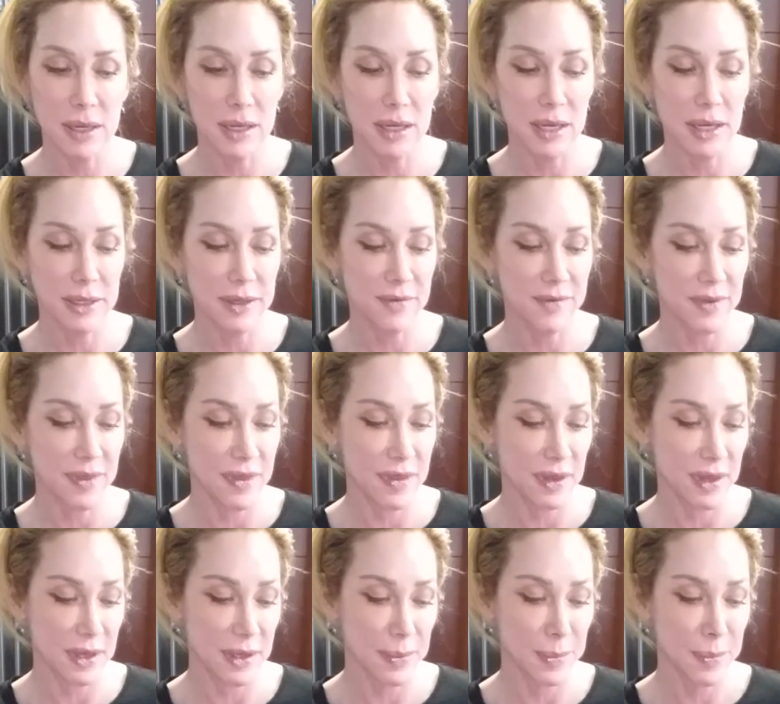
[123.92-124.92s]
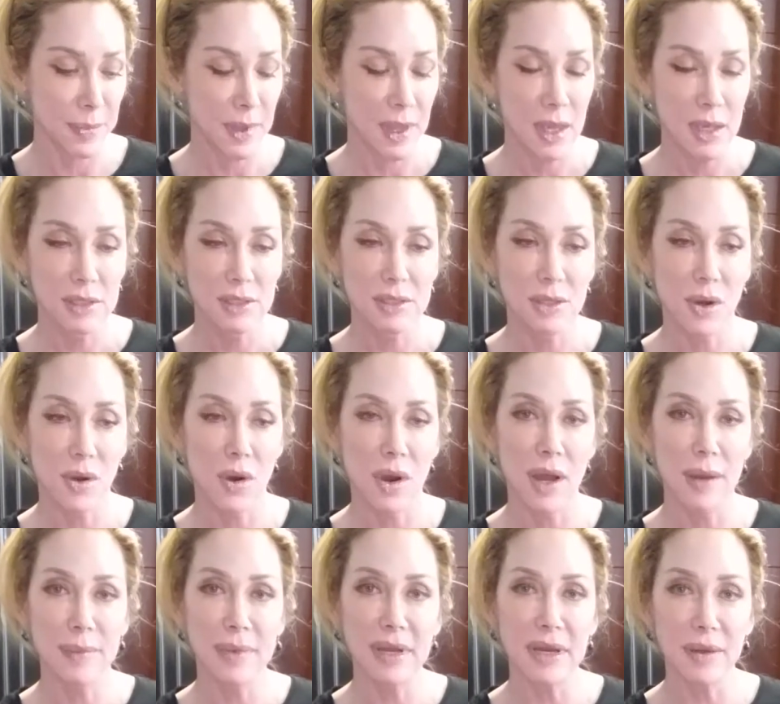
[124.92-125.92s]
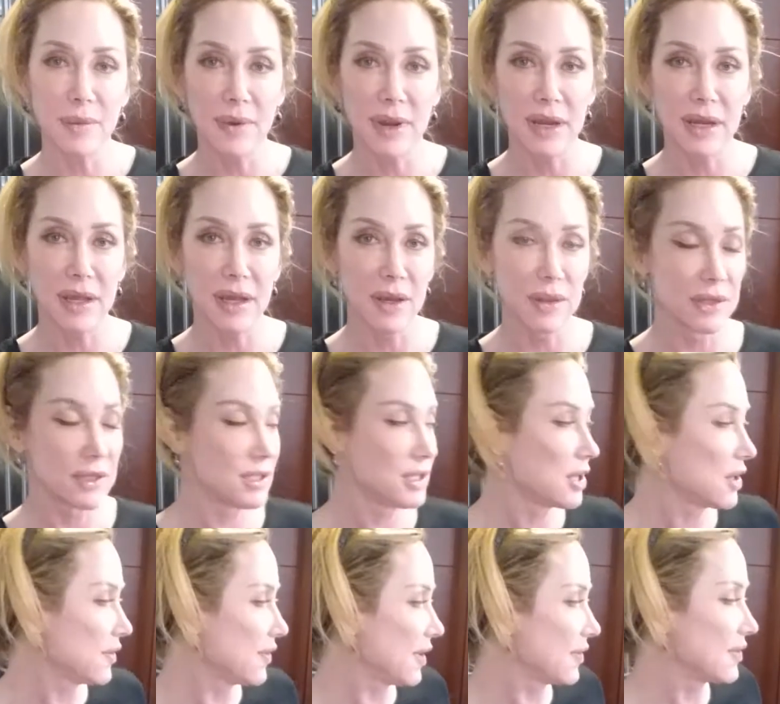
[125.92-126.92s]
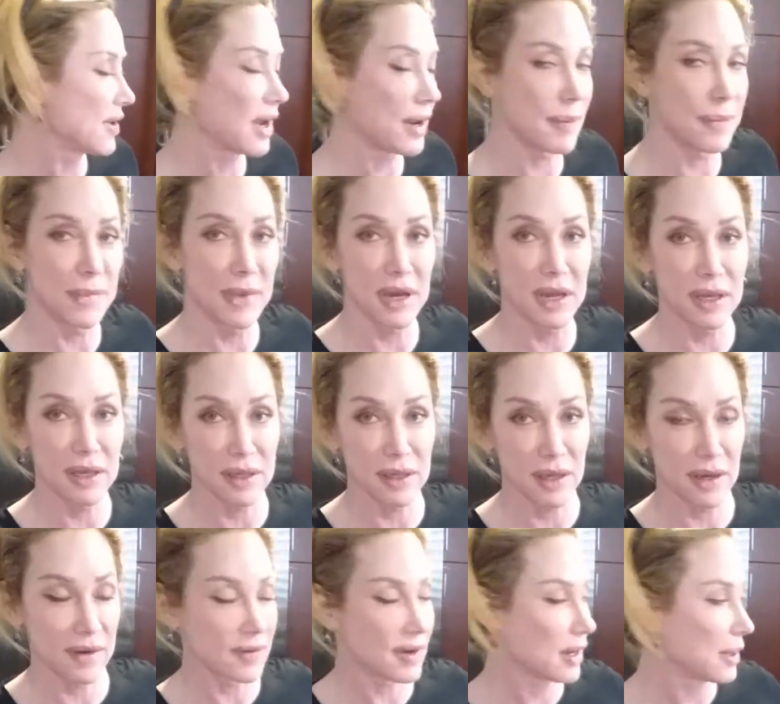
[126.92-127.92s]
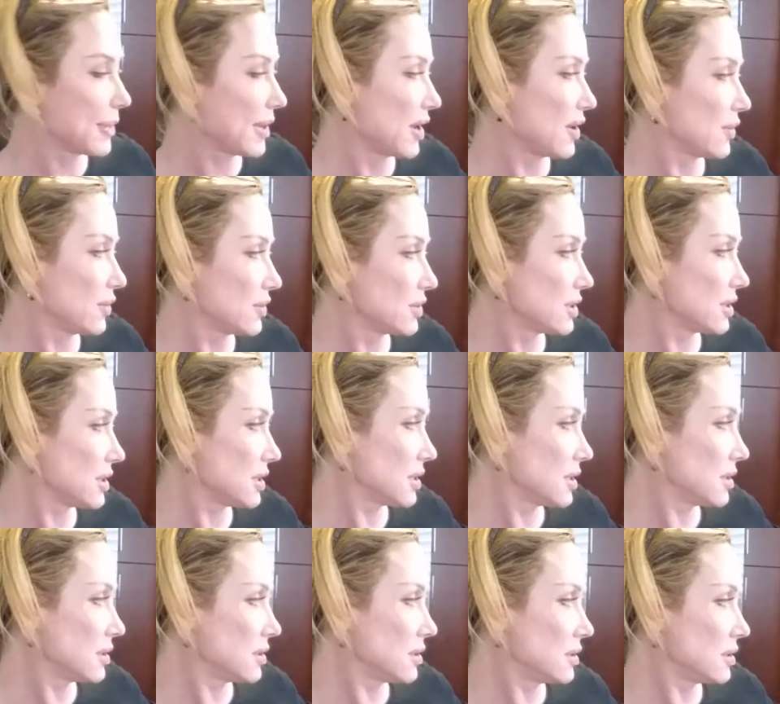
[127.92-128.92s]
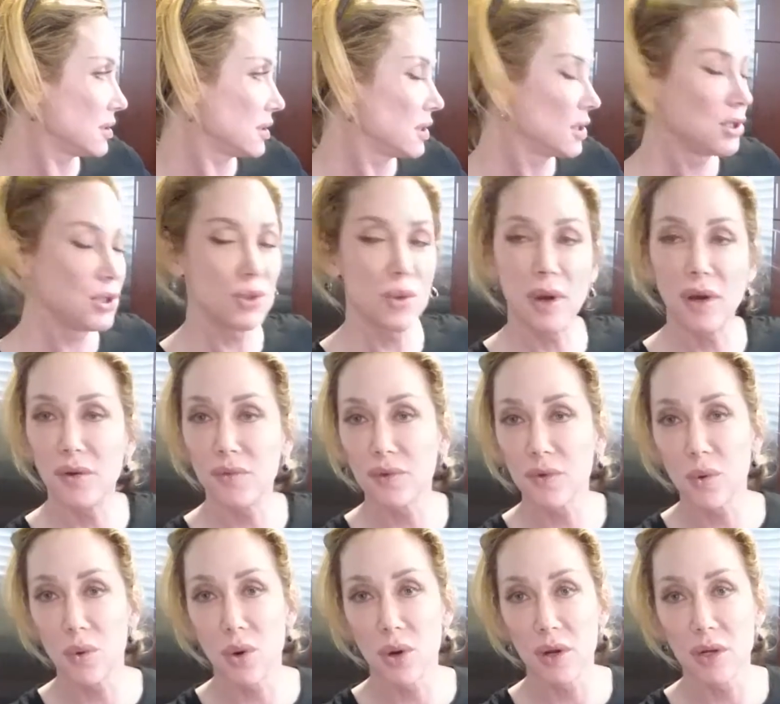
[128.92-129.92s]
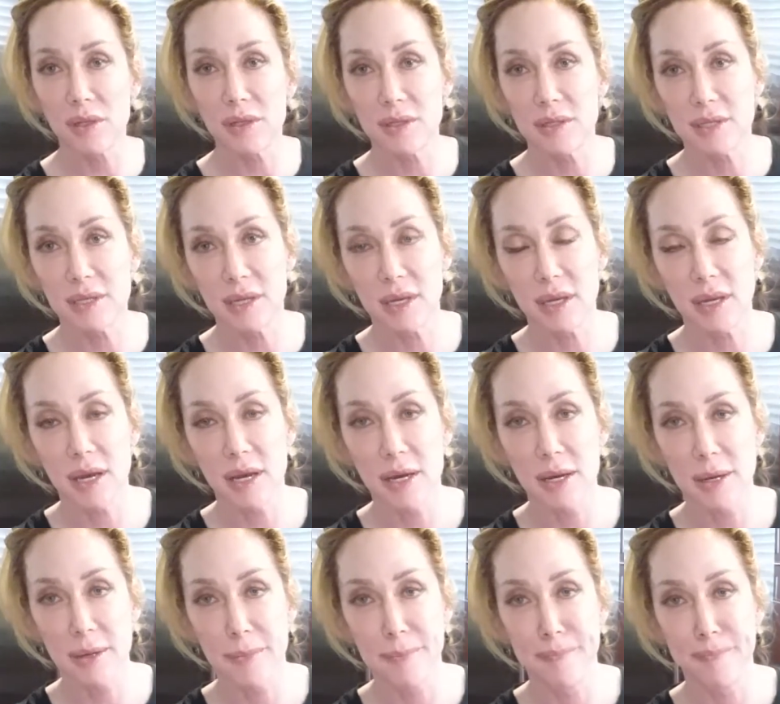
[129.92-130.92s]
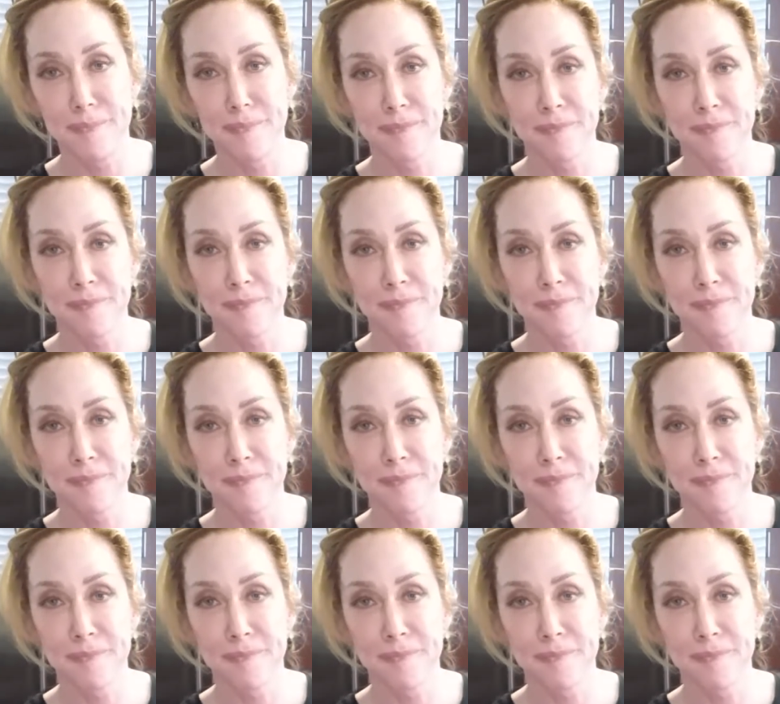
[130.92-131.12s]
kind of a thing. So I'm getting ready on the stove. I've got about 12 quarts to